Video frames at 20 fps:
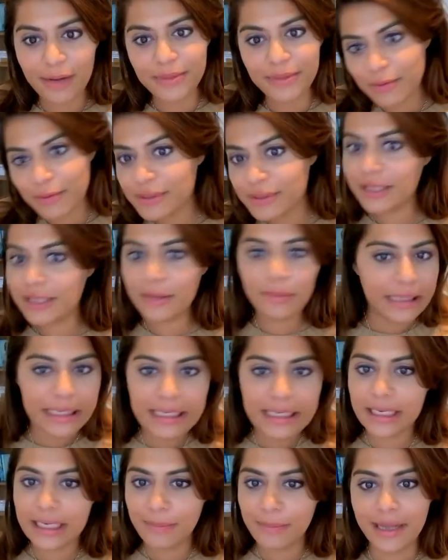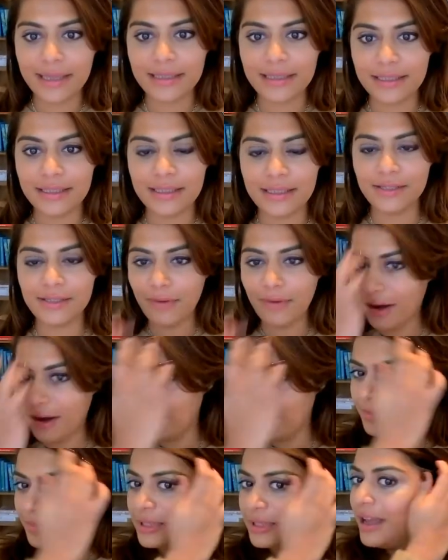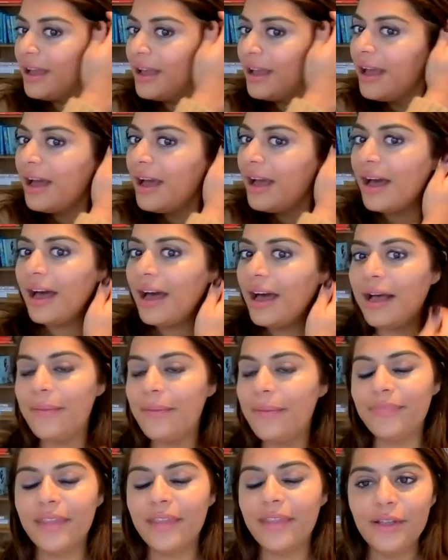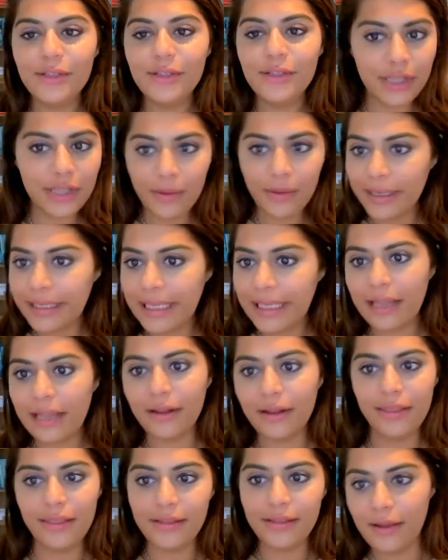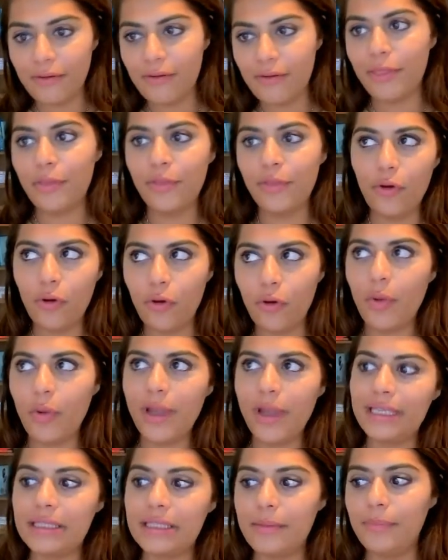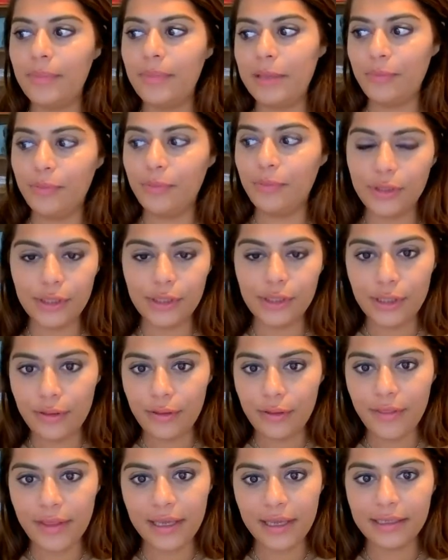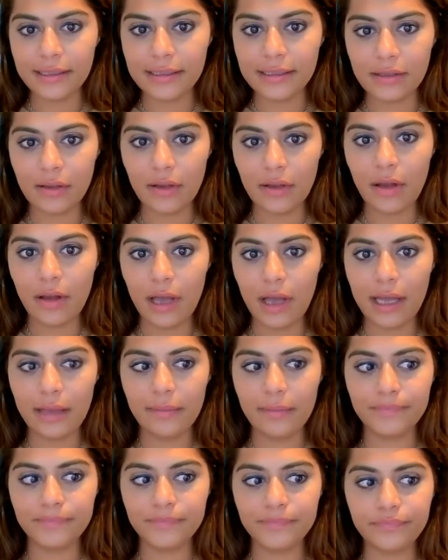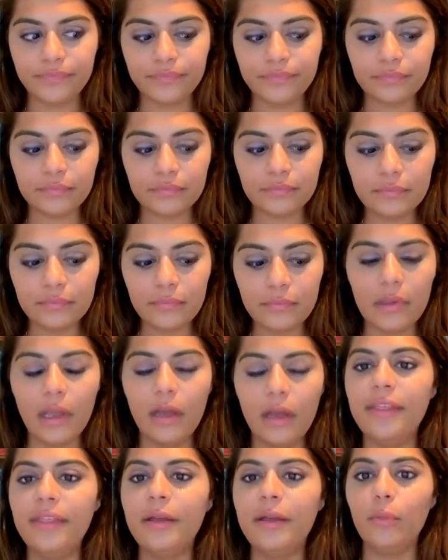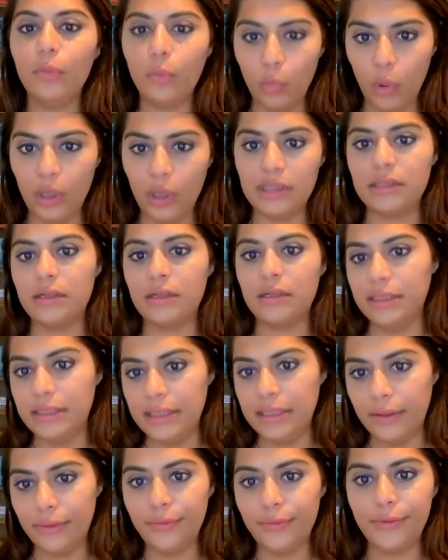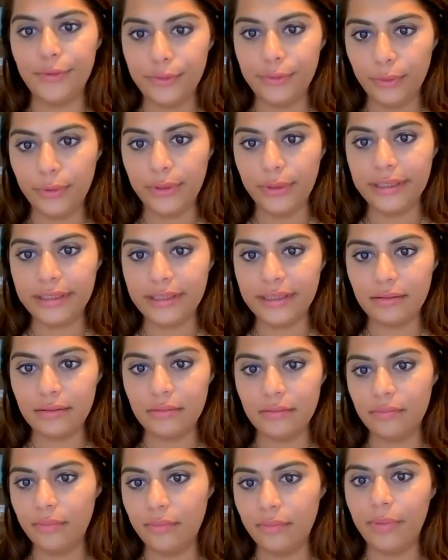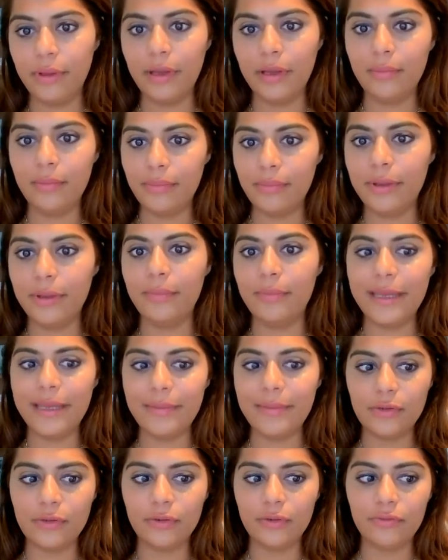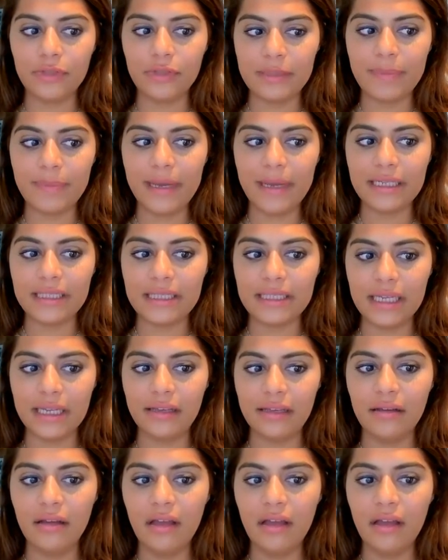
It was completely a pattern interrupt. So again, I think there are ways that people can do things. I think whilst cutting through the noise, but maybe sort of respecting